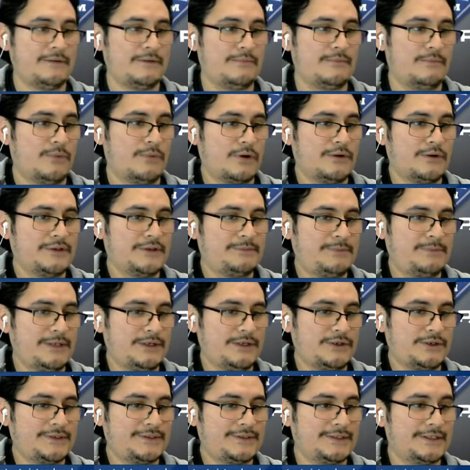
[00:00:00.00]
Morris Whoa.
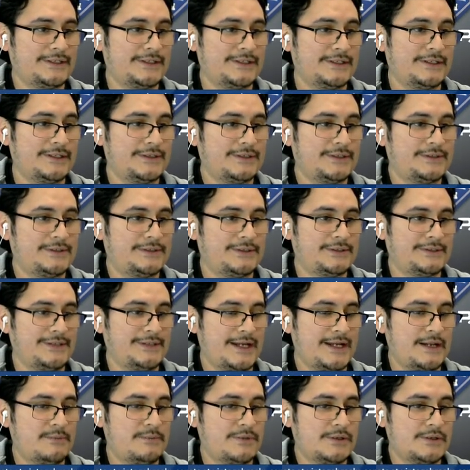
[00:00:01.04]
Peterson to
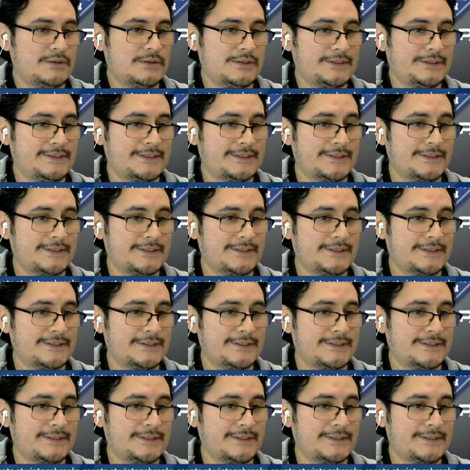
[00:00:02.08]
Danny Brewington.